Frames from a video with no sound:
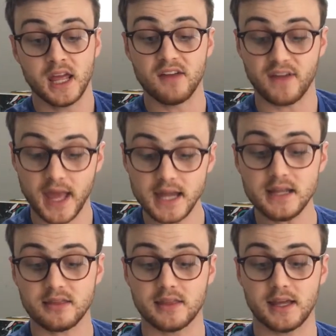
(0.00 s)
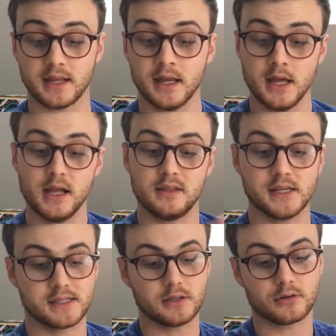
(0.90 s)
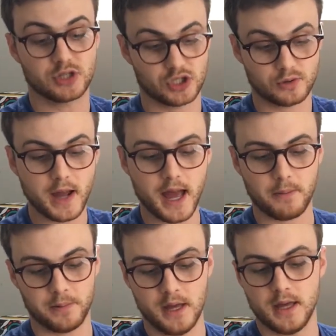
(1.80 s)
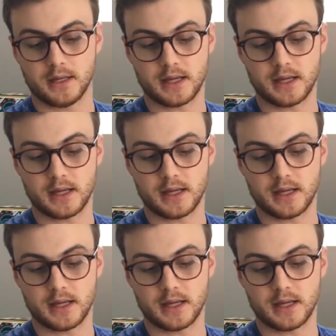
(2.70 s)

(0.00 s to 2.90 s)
If anything, this little strap